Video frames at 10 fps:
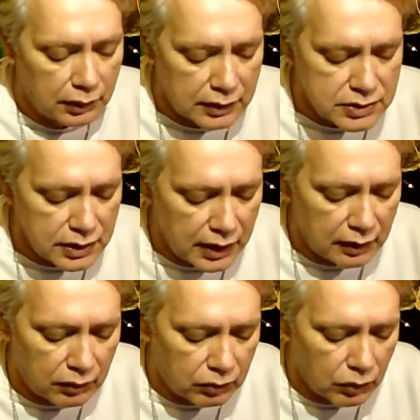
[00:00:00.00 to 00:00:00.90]
I see
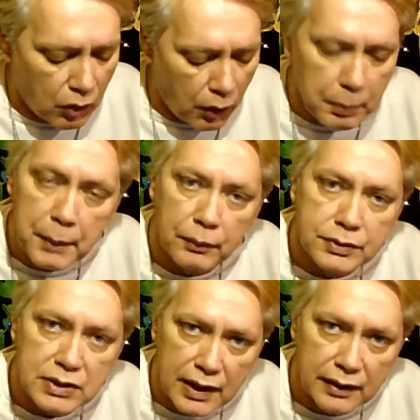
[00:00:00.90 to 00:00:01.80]
how long people
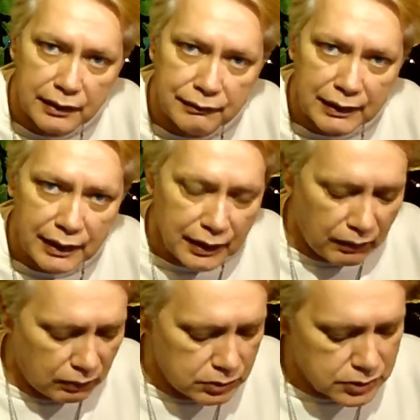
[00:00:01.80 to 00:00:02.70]
stay in the
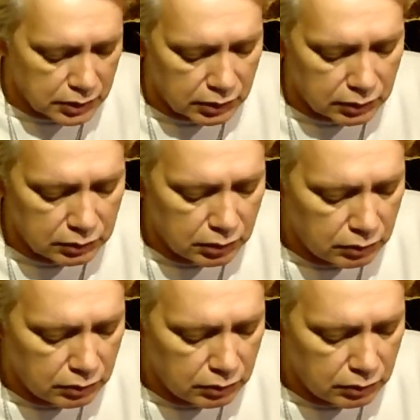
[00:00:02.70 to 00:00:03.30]
videos, and